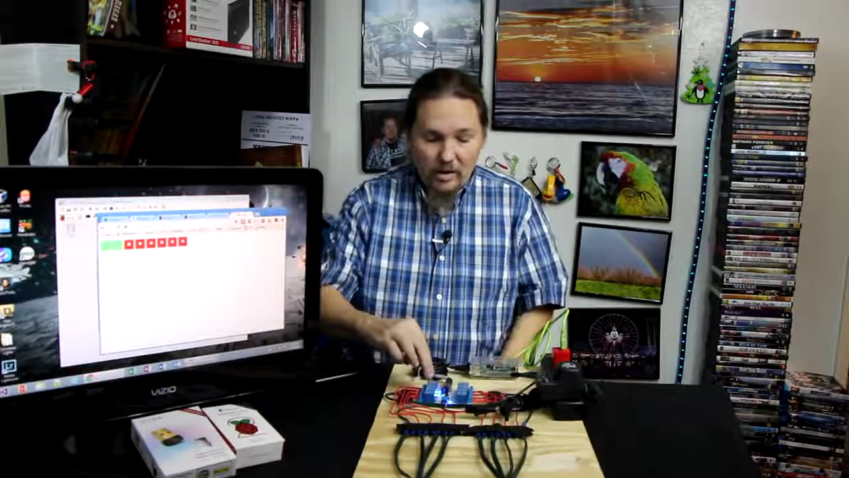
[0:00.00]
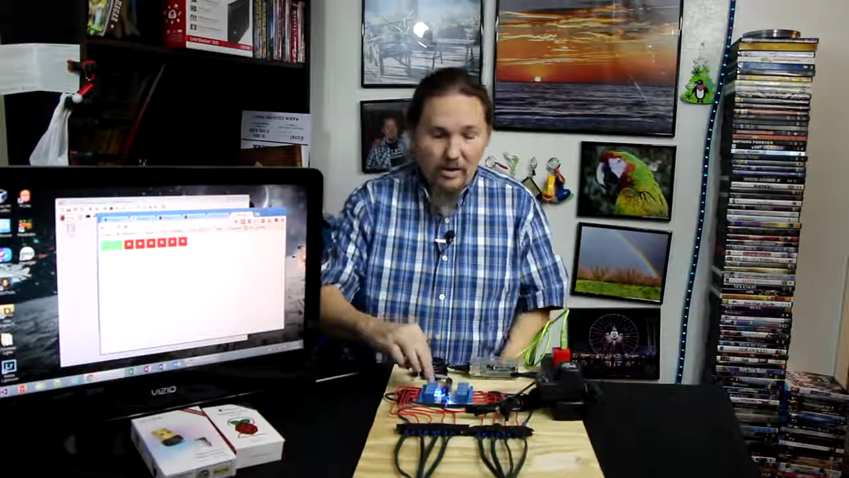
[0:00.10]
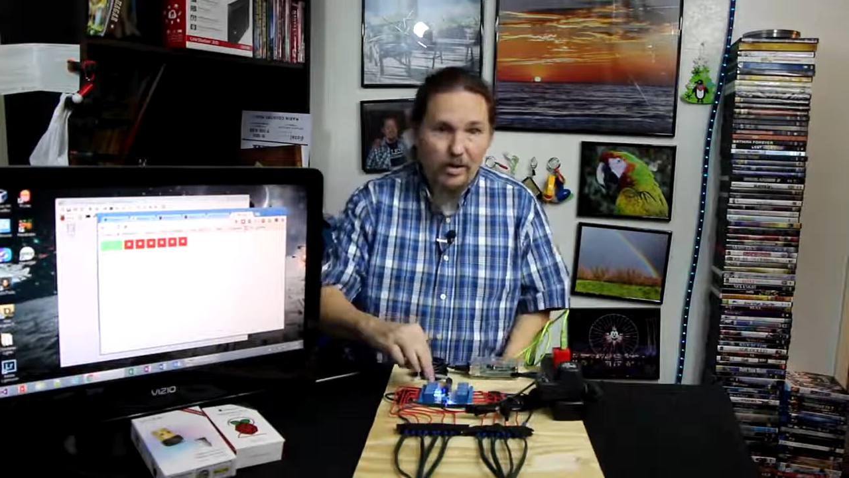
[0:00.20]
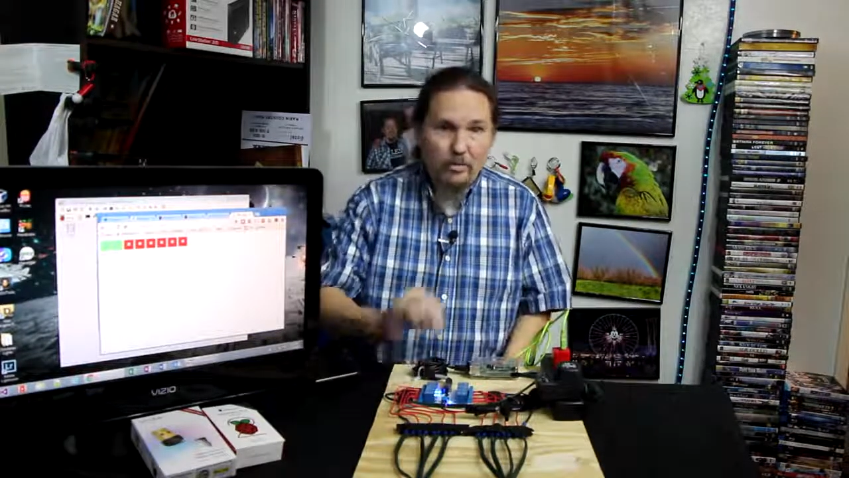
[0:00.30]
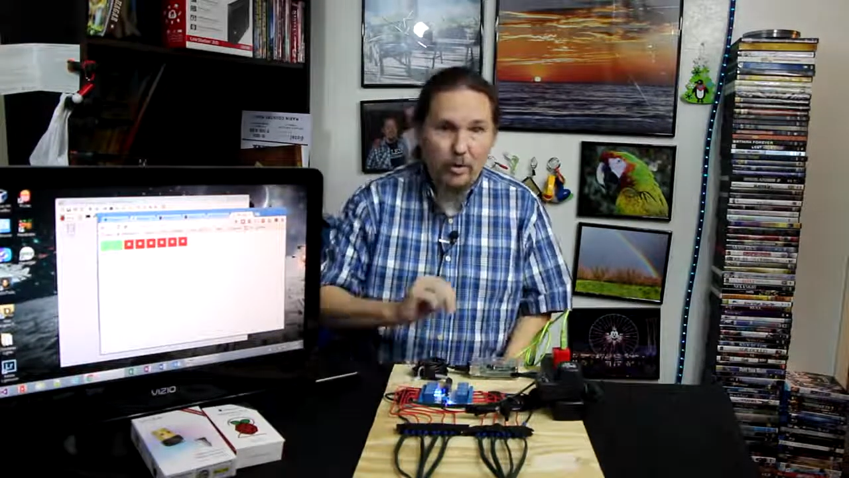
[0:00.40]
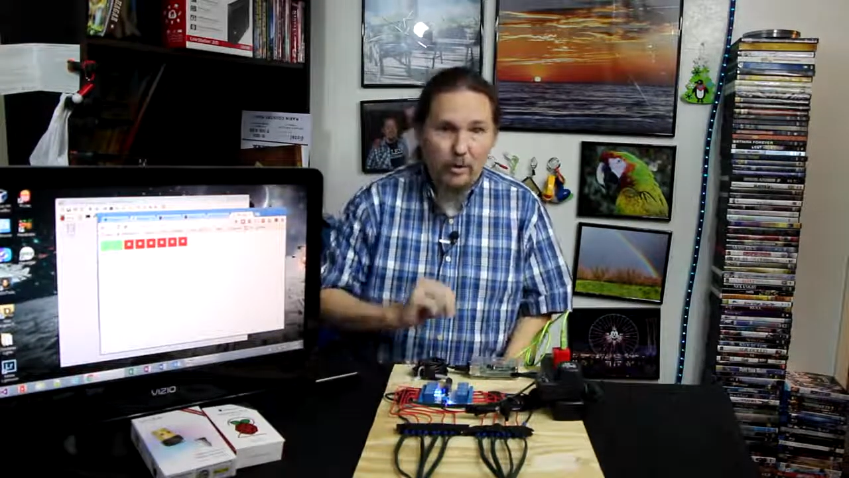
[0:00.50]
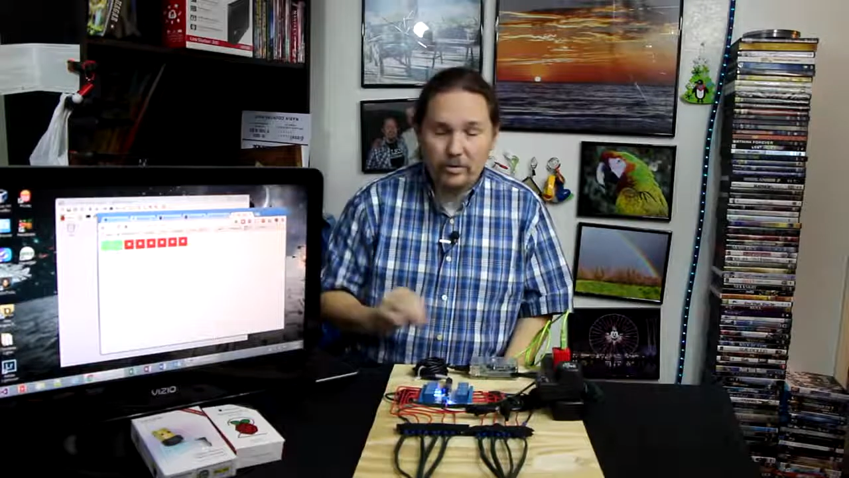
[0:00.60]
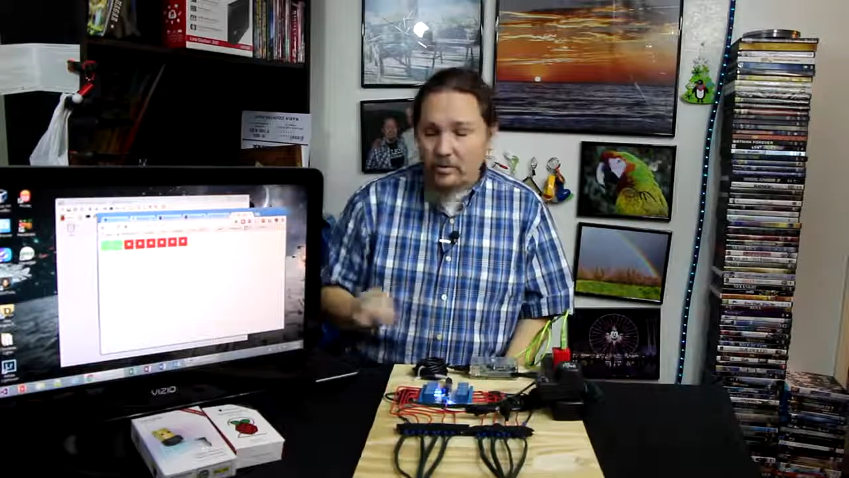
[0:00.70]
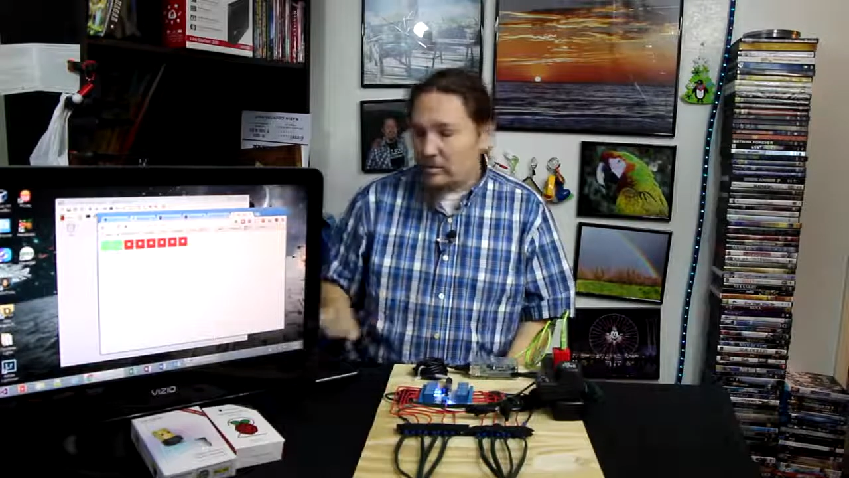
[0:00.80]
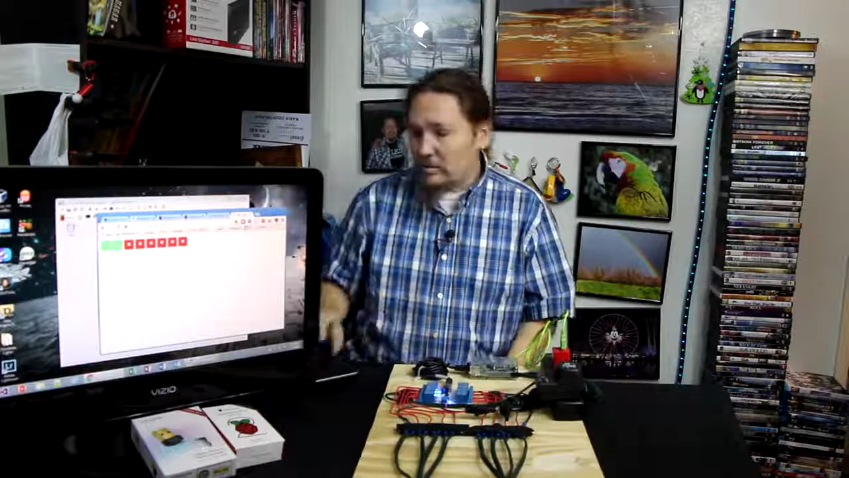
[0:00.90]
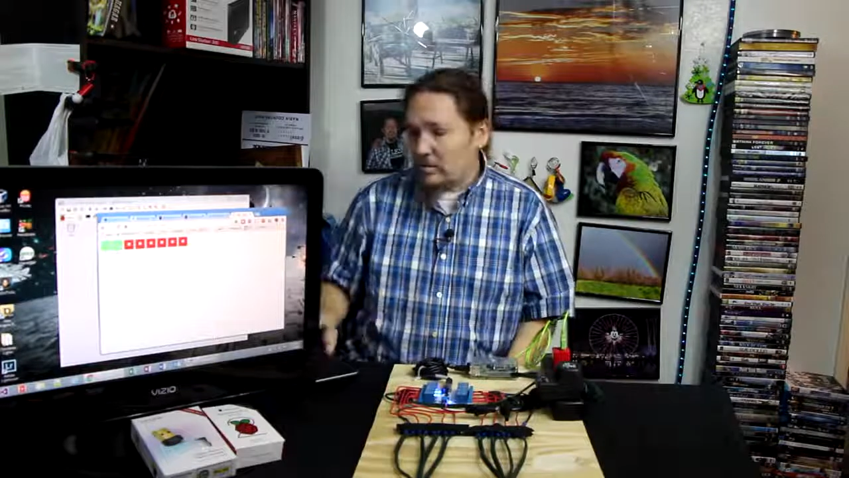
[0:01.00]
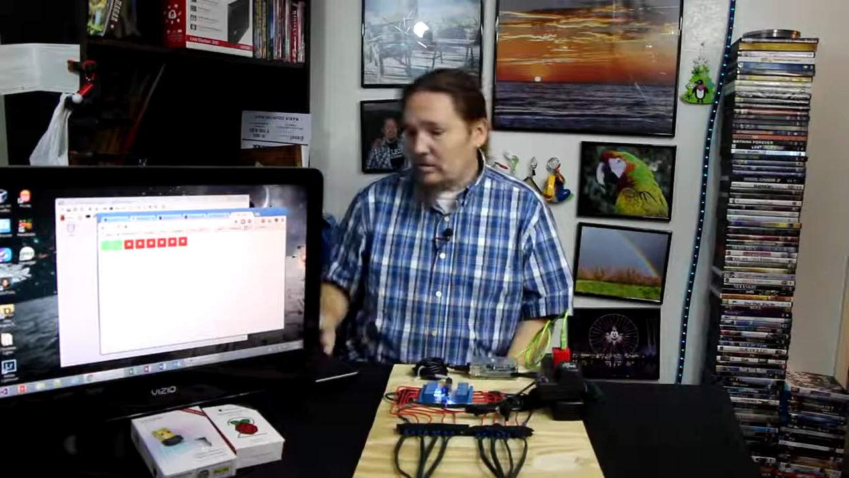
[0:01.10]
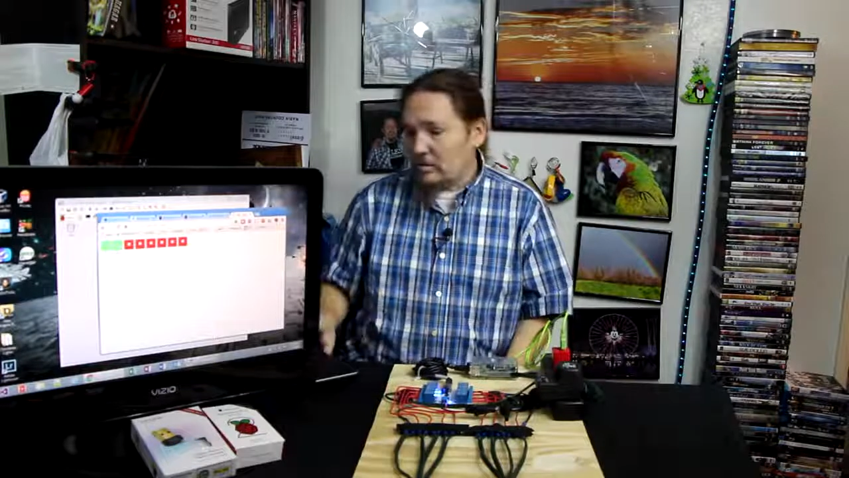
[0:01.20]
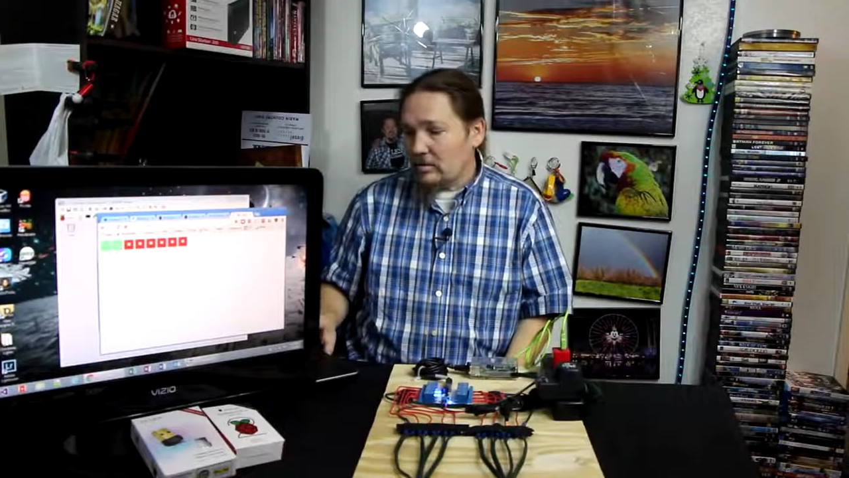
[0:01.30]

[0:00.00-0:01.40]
I get both of those on.